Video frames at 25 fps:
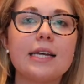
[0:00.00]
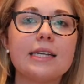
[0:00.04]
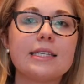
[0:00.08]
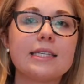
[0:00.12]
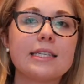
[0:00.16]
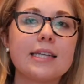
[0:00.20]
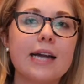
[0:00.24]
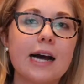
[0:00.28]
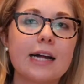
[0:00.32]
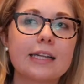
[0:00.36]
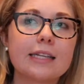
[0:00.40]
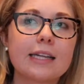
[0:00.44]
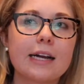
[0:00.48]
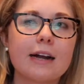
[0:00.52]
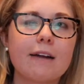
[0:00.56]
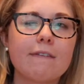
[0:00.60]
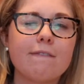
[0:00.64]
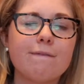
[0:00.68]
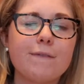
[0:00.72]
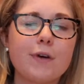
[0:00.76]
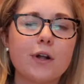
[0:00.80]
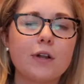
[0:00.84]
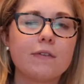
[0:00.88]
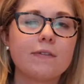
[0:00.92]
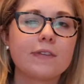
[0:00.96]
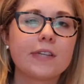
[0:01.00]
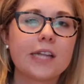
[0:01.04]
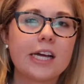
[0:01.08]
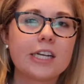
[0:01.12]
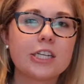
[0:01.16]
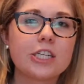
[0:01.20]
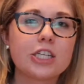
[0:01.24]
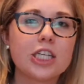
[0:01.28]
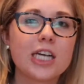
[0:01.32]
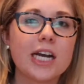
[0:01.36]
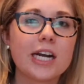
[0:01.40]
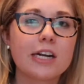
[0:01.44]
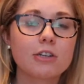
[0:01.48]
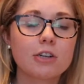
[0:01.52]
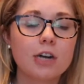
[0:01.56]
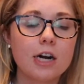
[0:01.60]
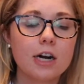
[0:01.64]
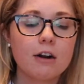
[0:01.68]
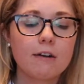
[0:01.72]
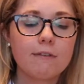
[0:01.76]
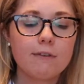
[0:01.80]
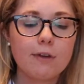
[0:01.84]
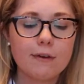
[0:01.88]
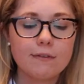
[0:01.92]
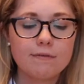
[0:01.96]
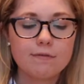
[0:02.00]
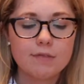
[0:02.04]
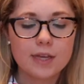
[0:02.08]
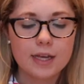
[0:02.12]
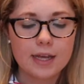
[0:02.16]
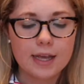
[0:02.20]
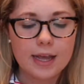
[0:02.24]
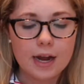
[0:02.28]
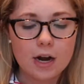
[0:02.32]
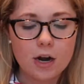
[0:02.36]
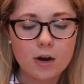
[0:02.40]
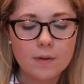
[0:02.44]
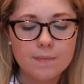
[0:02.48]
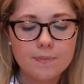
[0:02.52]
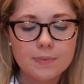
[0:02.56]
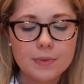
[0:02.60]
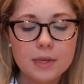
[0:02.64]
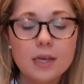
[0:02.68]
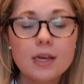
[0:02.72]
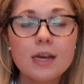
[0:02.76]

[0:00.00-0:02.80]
it's not like a full-fledged hair dryer if you have thick hair.